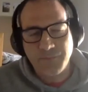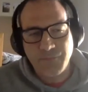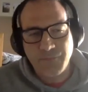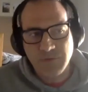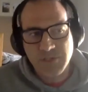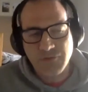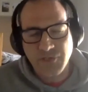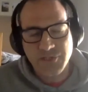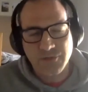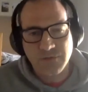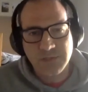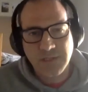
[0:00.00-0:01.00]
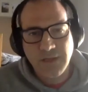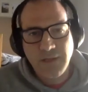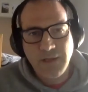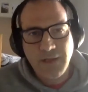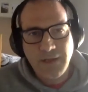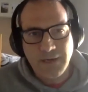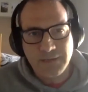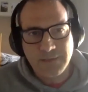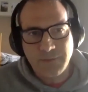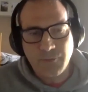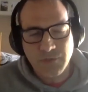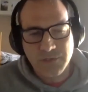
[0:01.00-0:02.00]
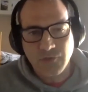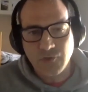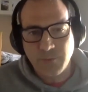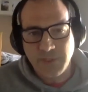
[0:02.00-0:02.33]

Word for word: the restrictions at that point it's going to